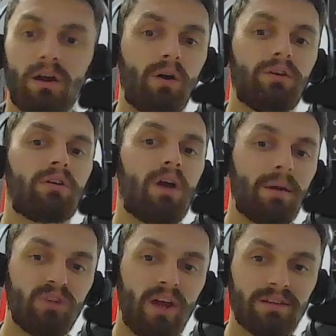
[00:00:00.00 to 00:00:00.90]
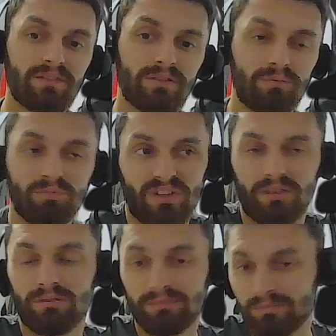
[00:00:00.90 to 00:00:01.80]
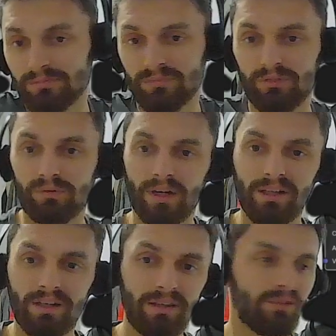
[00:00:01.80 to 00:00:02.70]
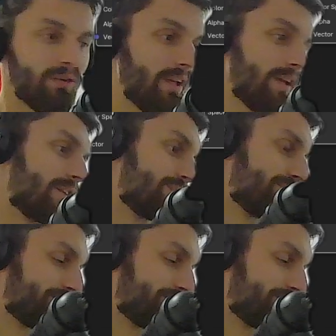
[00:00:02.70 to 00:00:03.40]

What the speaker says: on your object, so you don't need it.